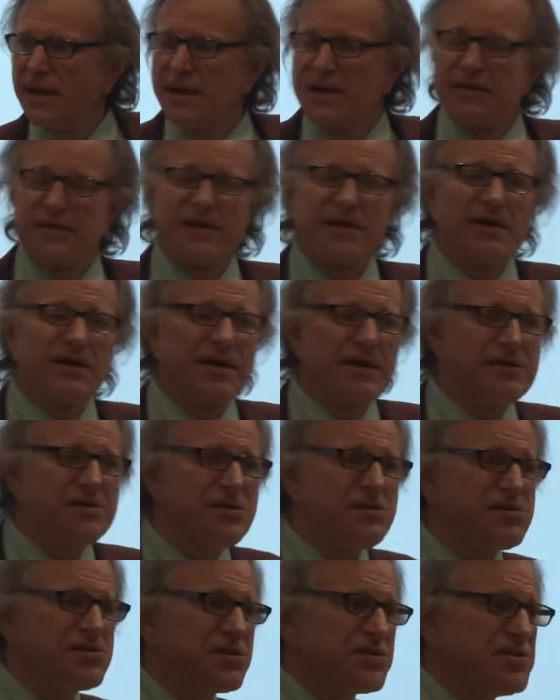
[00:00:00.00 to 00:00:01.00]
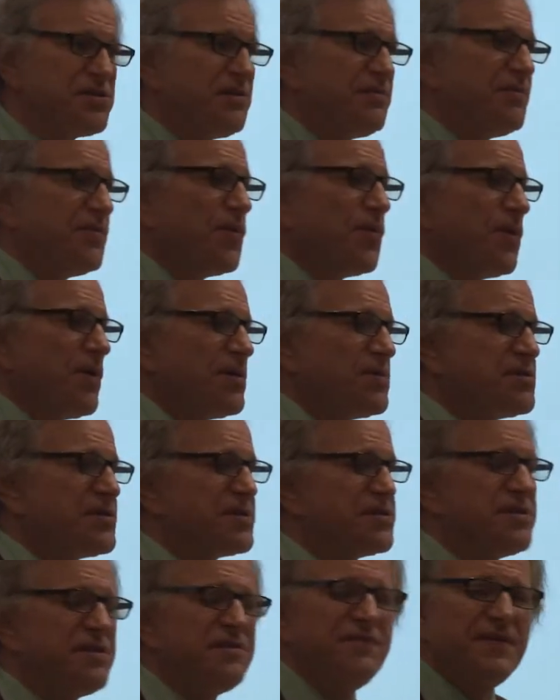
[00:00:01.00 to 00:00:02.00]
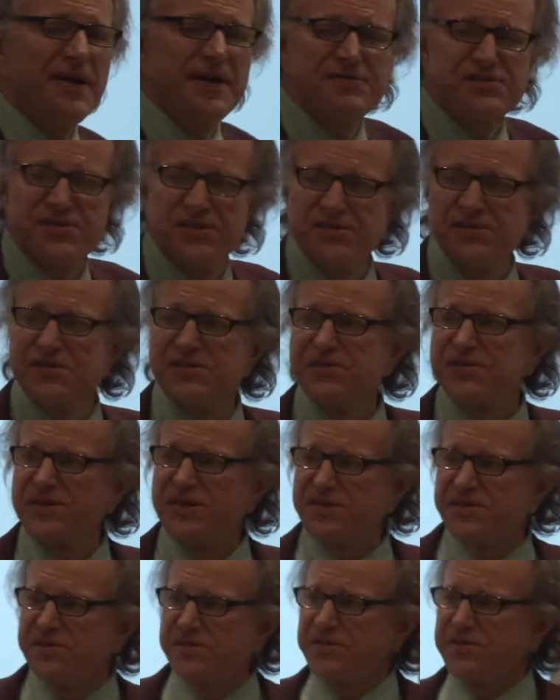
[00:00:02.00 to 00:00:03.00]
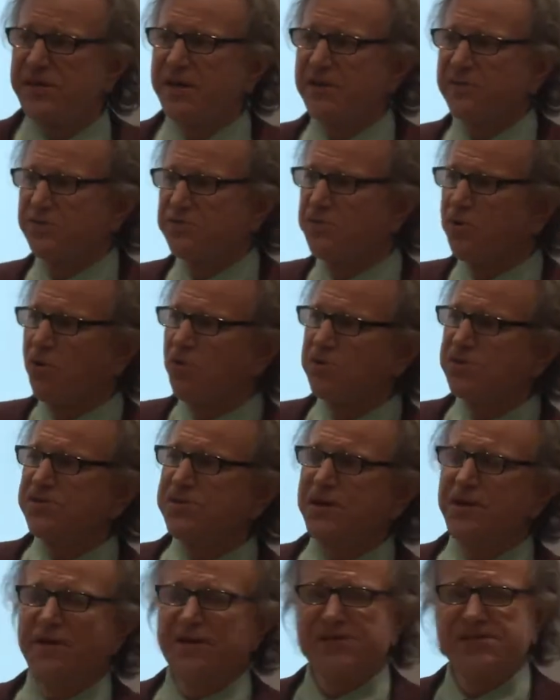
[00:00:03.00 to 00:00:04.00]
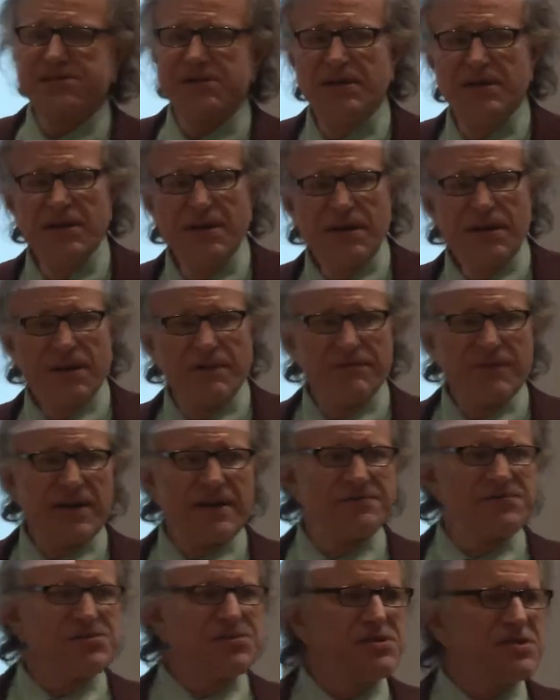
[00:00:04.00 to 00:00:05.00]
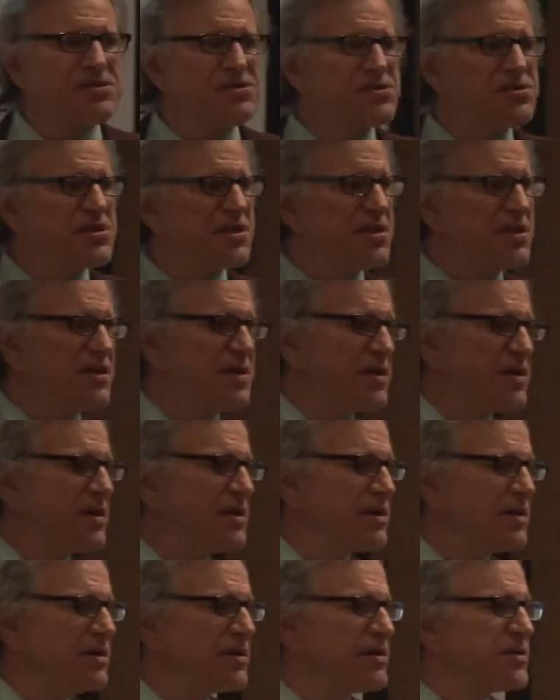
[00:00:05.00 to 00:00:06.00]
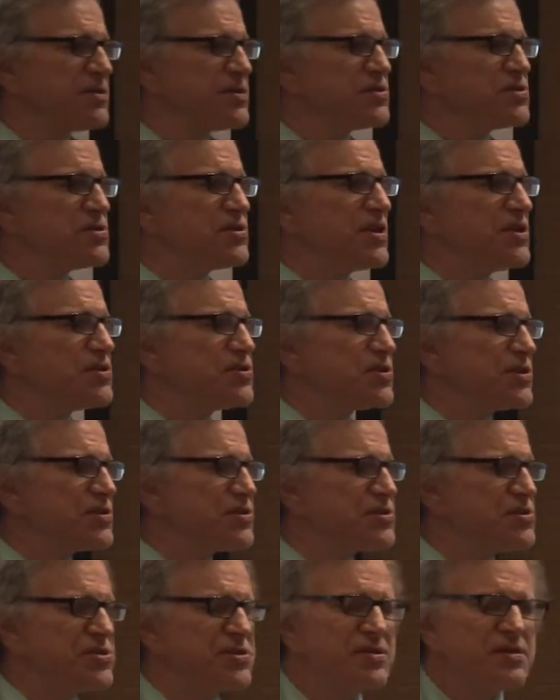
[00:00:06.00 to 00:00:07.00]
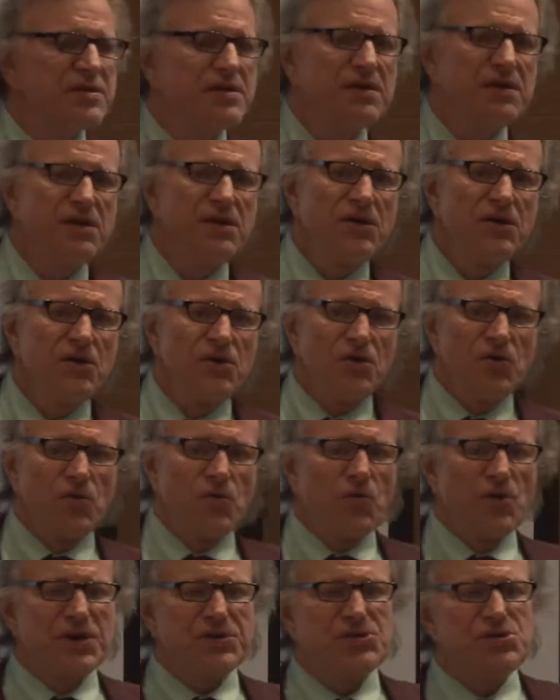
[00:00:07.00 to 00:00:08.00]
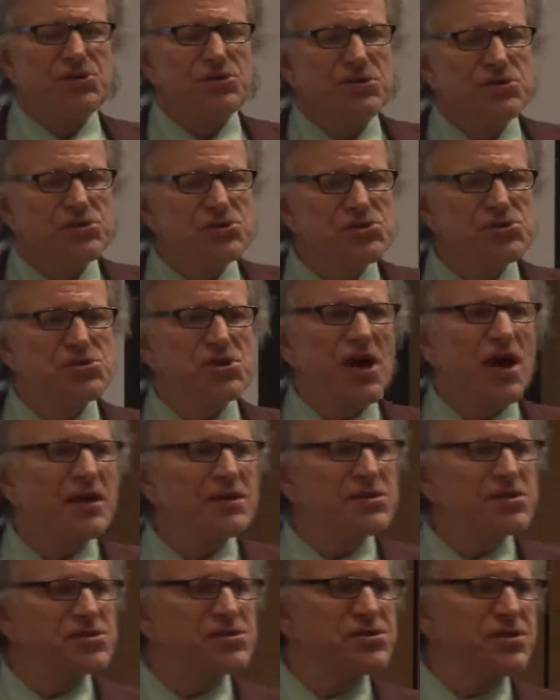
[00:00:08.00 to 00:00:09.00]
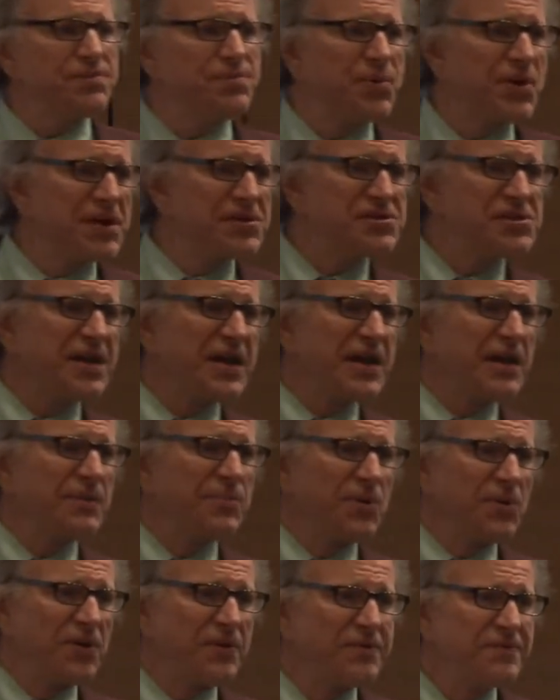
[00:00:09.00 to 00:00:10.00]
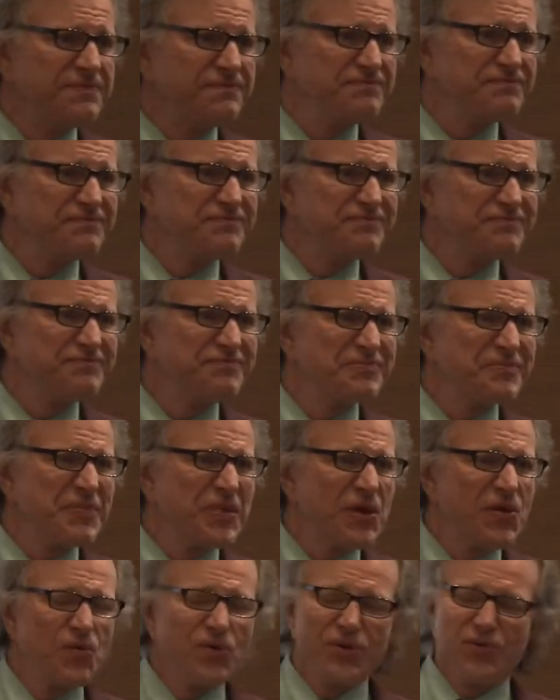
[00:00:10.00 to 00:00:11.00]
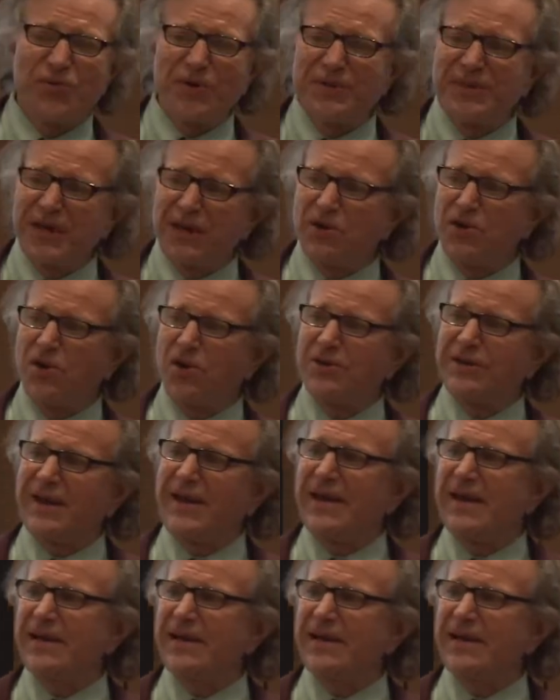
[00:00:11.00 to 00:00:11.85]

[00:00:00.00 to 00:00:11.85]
And then in 1964, 65, 66, 68, there's a whole series of FCC decisions which sought to suppress cable with what they called